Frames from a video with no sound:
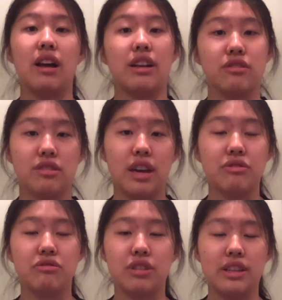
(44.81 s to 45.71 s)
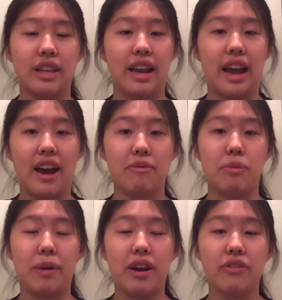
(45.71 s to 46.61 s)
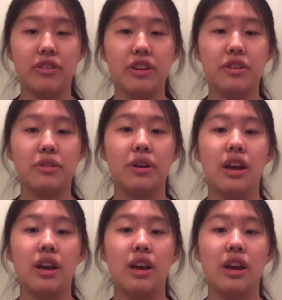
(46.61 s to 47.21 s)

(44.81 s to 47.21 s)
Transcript: exercise routine that I have prepared for you